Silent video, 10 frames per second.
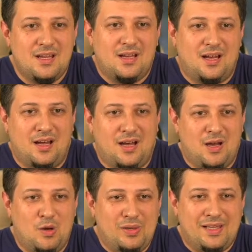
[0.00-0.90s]

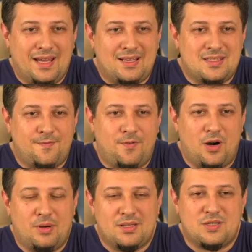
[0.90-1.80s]
We liked the
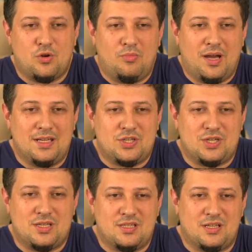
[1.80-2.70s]
format so much
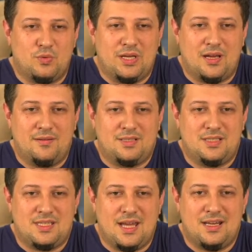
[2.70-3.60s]
that we have
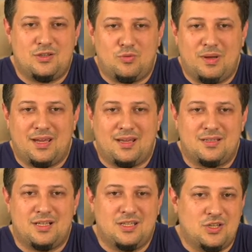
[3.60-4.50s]
decided to make a
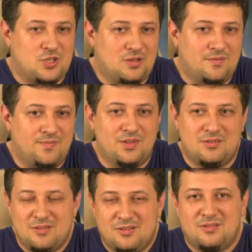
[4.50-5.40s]
tradition.
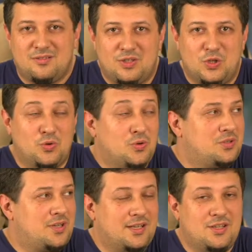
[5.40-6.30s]
New good
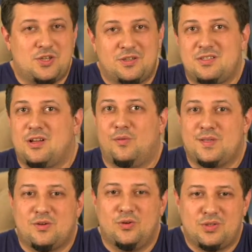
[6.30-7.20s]
traditions always
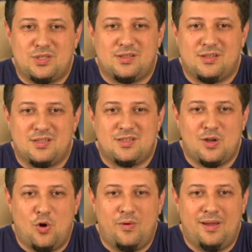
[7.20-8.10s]
good.
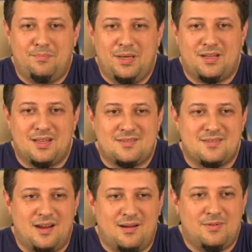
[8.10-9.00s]
So we picked a
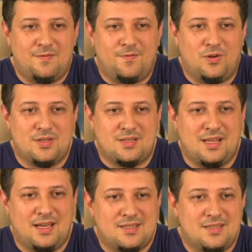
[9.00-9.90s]
theme for the
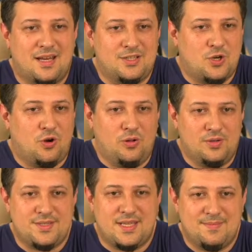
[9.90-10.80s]
next such call,
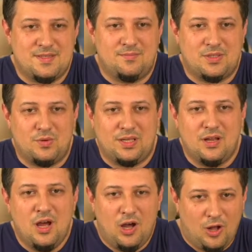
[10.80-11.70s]
something between
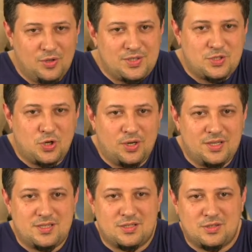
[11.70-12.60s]
all
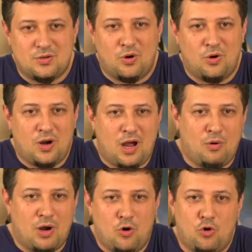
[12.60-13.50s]
stories or
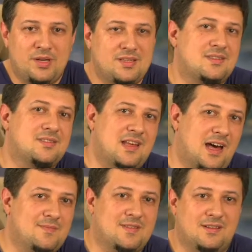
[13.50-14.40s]
our hobbies,
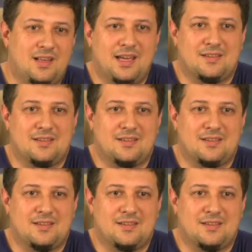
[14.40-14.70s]
something like